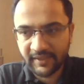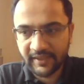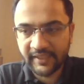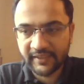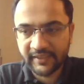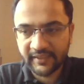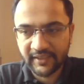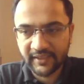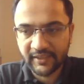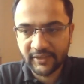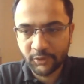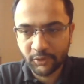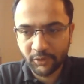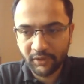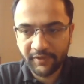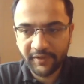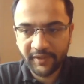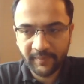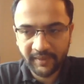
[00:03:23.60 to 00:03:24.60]
like the
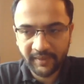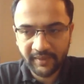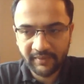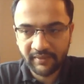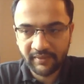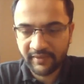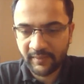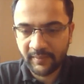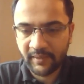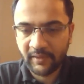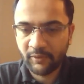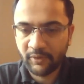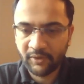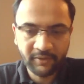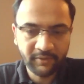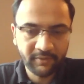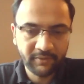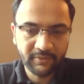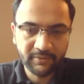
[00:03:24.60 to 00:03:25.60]
goal remains the same. I
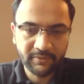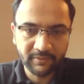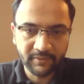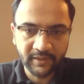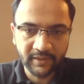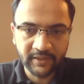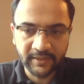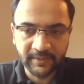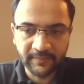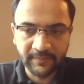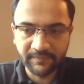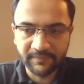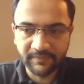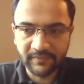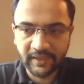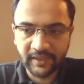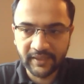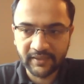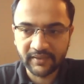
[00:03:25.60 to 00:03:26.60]
want to
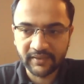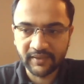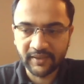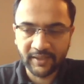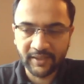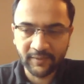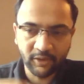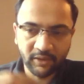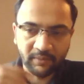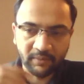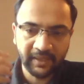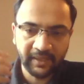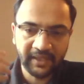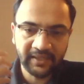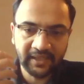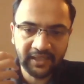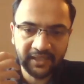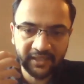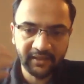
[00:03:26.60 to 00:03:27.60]
like devote my
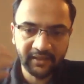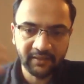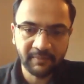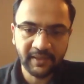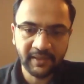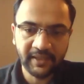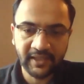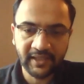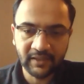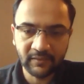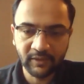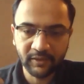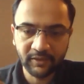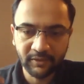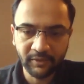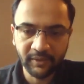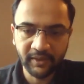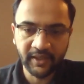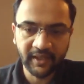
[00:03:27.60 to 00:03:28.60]
talent, my hard work
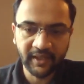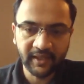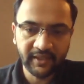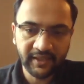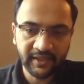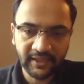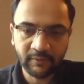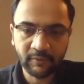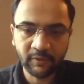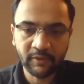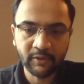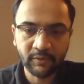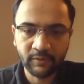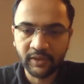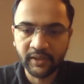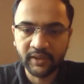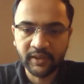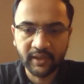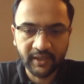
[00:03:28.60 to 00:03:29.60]
to India, and I want to
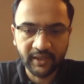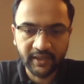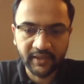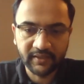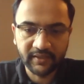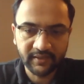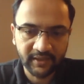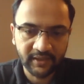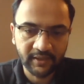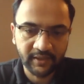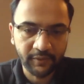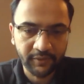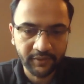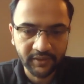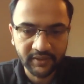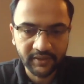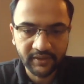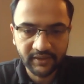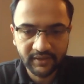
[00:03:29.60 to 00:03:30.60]
work in India in the
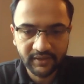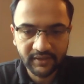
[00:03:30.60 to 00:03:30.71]
future.